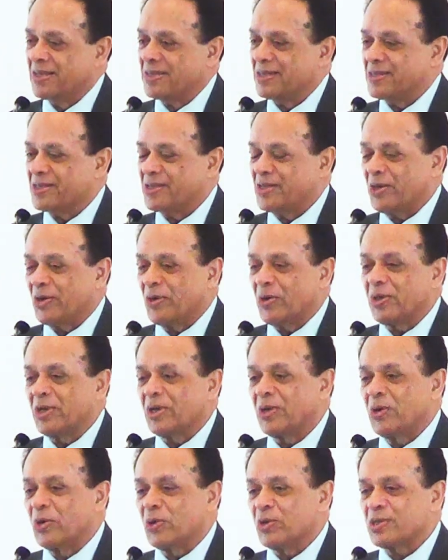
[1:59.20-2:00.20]
So
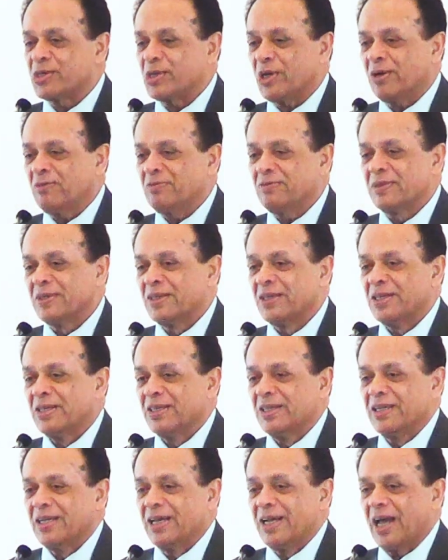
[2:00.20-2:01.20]
he goes up
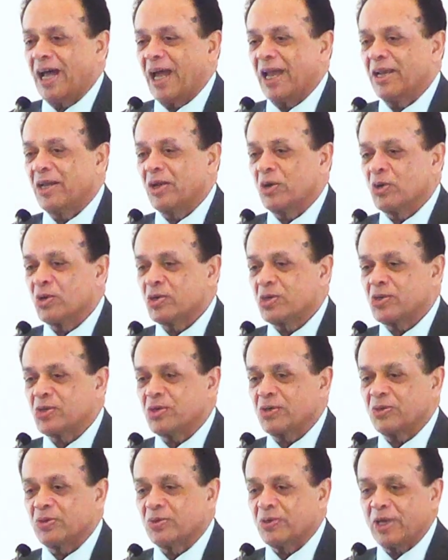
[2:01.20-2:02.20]
and he goes
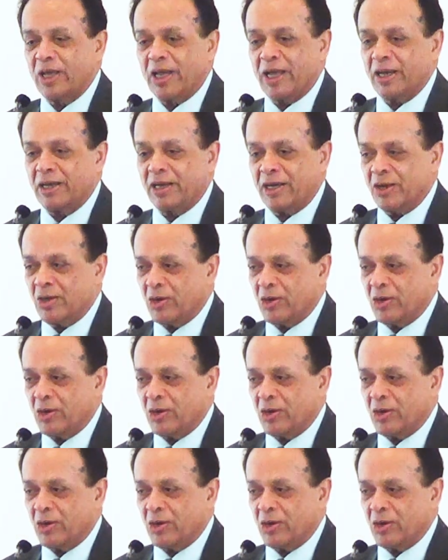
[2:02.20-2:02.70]
to, and you